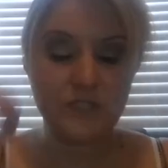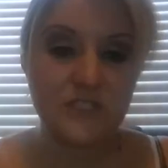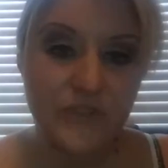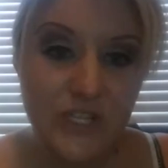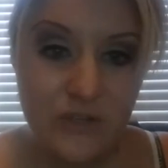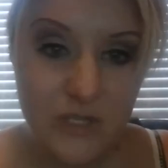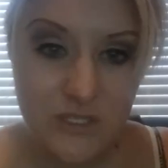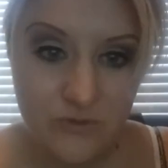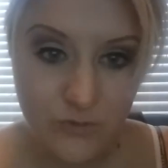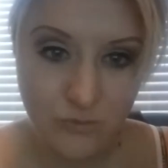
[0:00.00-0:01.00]
This video
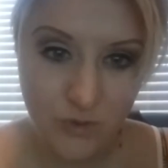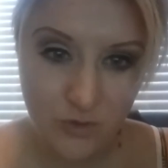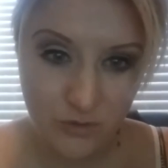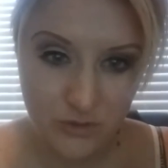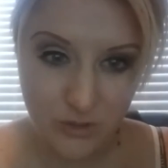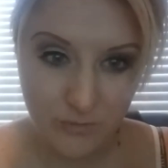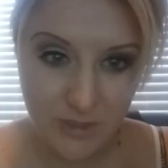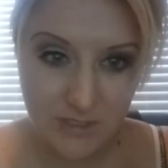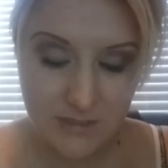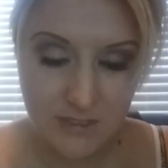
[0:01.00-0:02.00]
is for roller
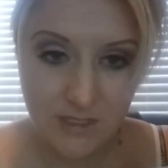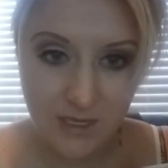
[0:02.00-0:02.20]
derbies.